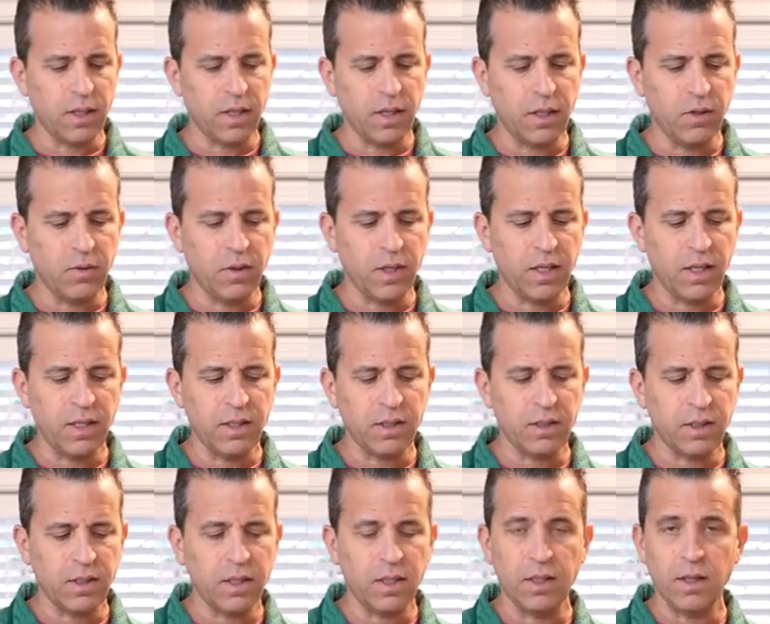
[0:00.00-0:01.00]
Uh, you can
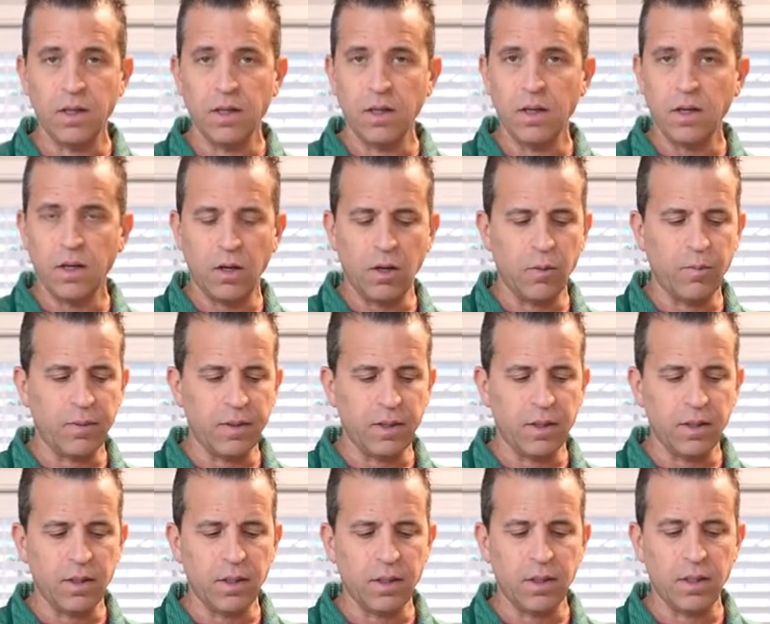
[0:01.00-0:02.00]
easily
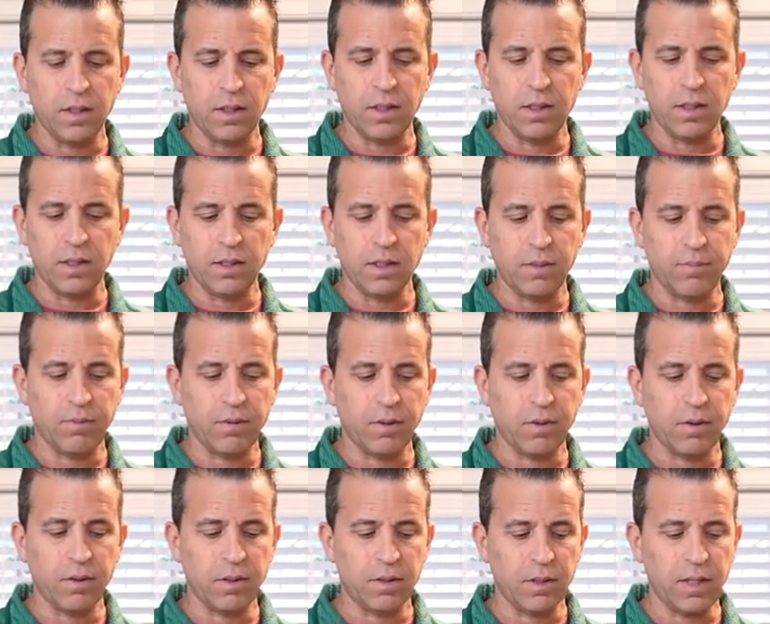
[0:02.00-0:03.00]
open the
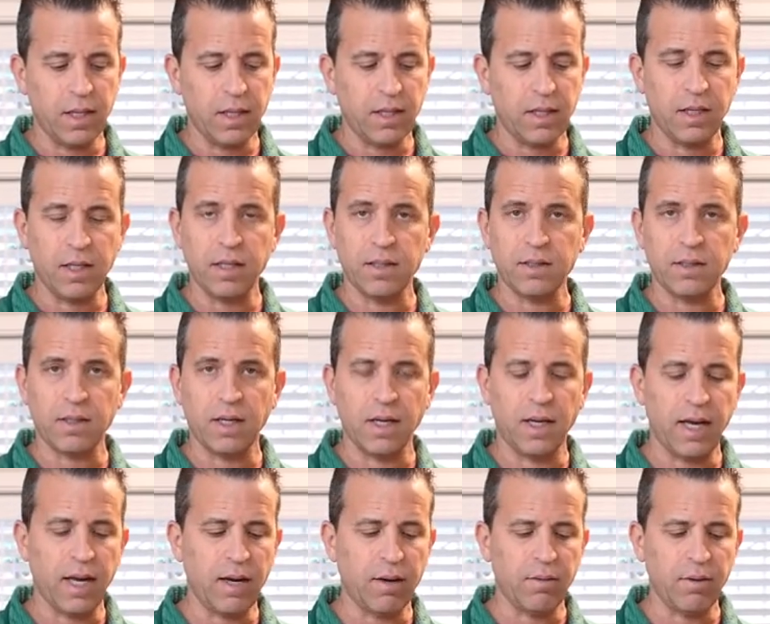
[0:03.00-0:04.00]
zipper, take the inside
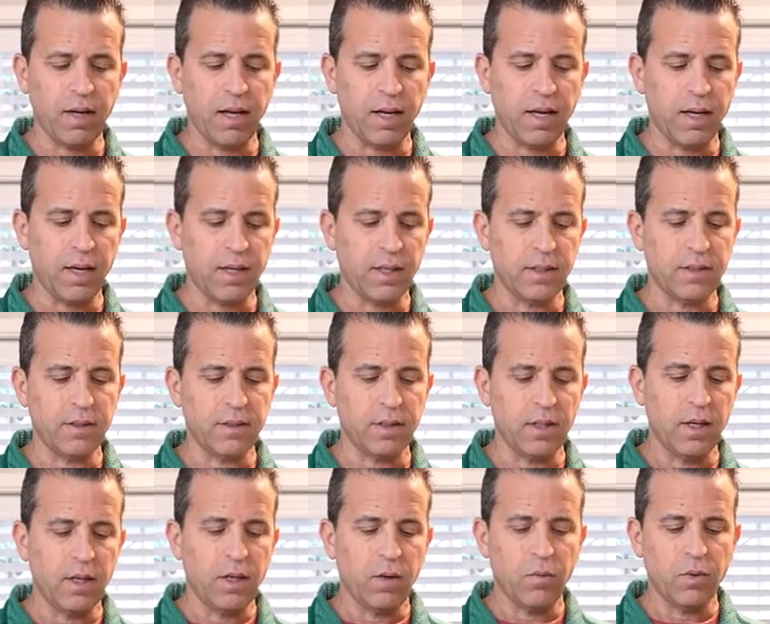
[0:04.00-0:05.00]
out, and
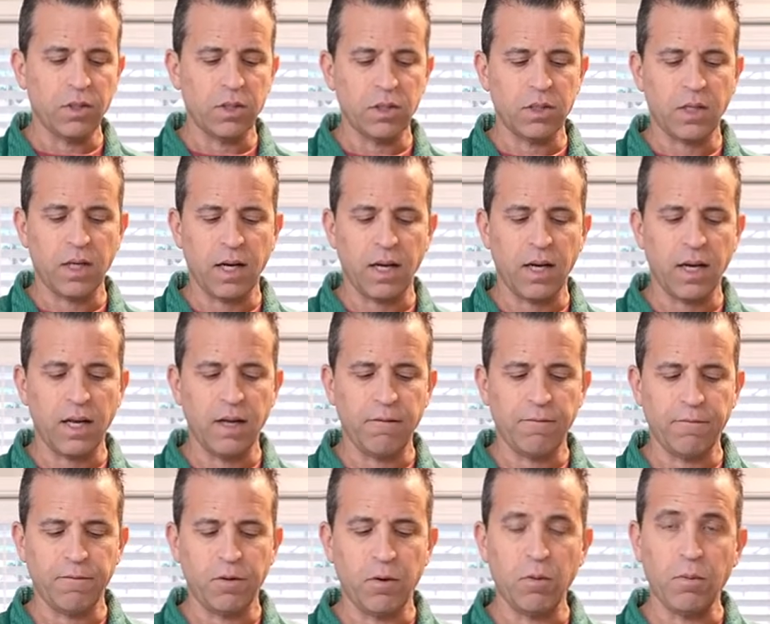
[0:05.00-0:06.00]
which has got a
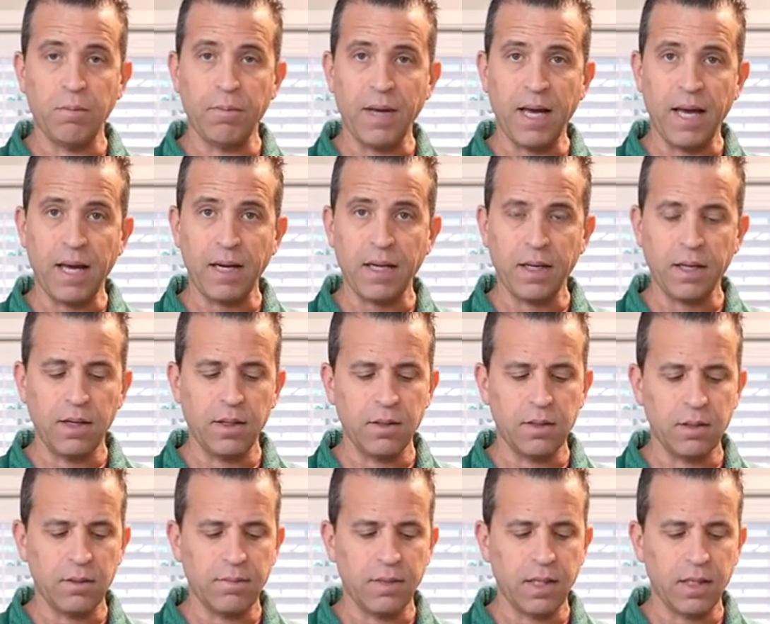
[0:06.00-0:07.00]
foam padding
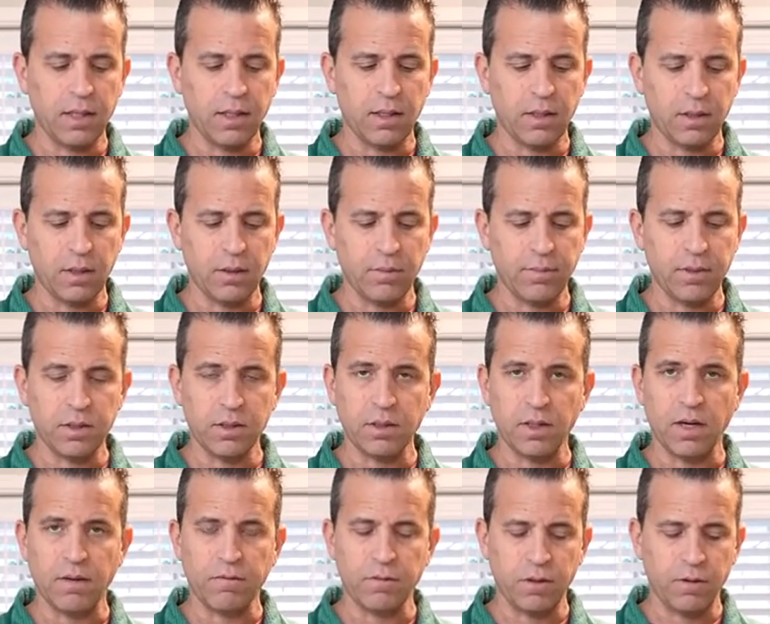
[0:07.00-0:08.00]
to make it a little bit
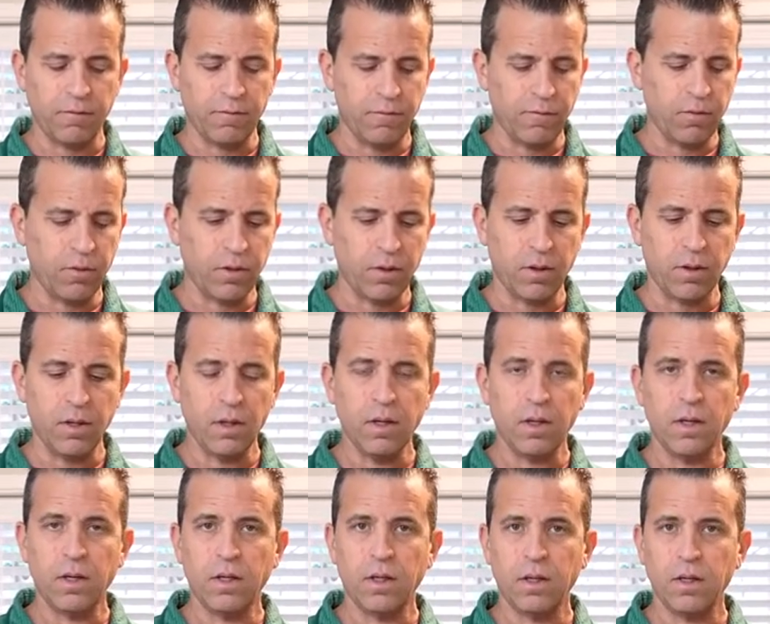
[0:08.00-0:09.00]
softer for
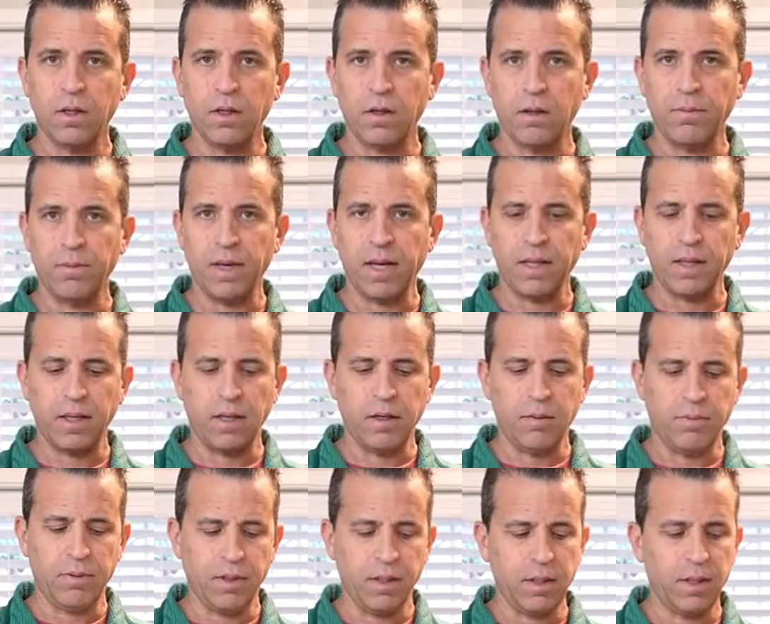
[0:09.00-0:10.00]
your pet that you
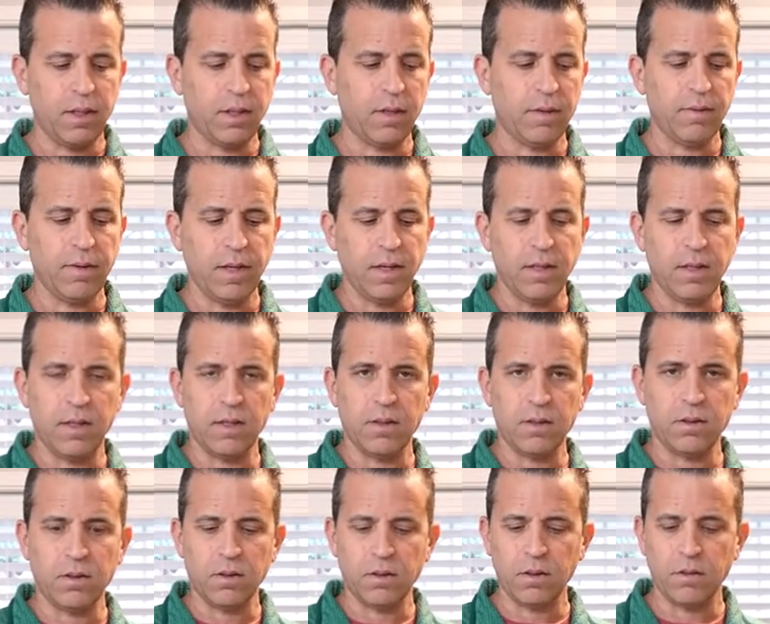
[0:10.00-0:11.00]
put in there. And then
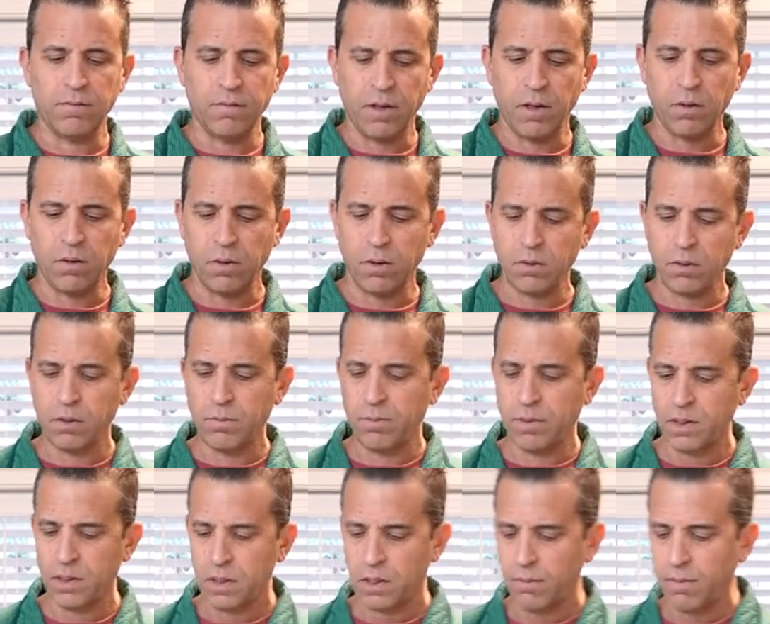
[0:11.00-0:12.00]
there's also Velcro to put
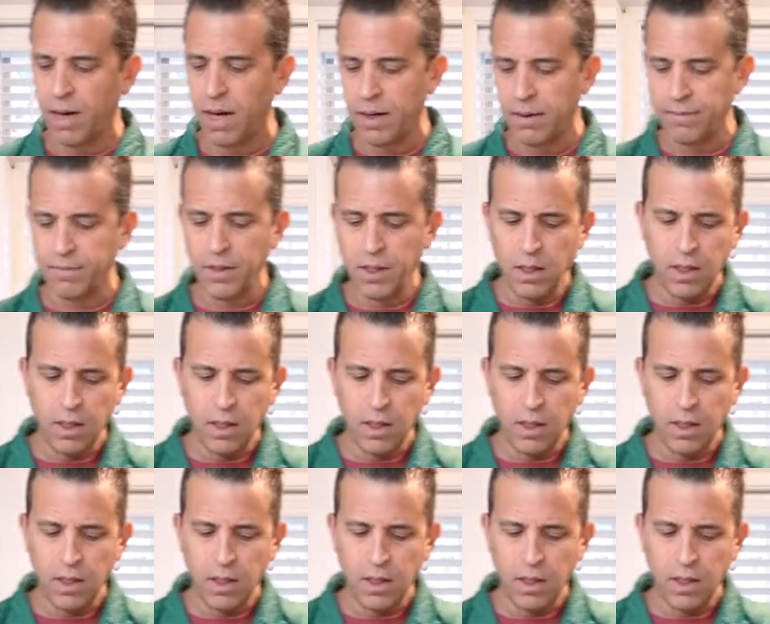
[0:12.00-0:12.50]
it to the bottom.